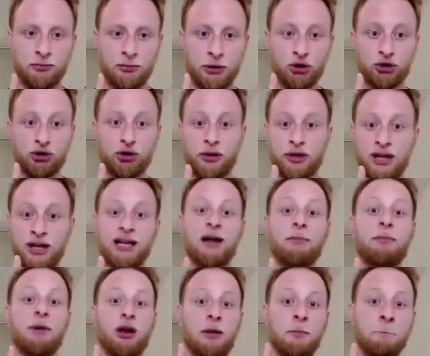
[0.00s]
Because you're thinking
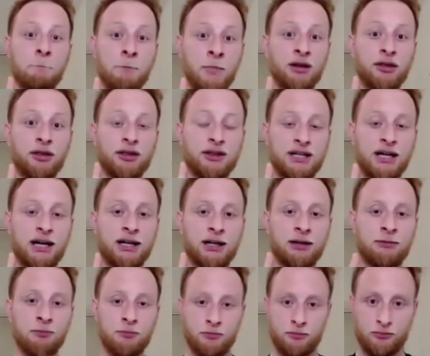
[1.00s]
about a month
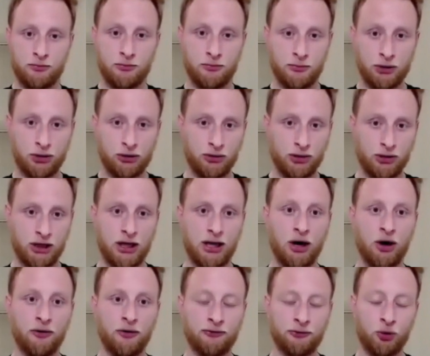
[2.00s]
time
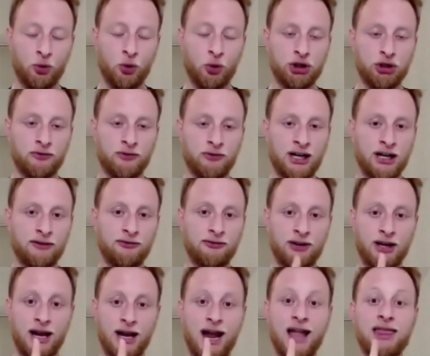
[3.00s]
of quality of life
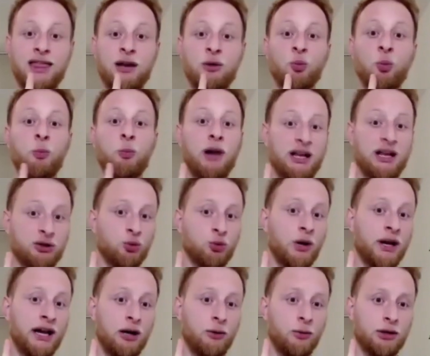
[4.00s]
and then plus
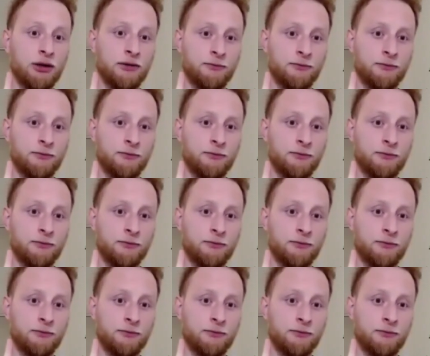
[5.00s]
1 hour.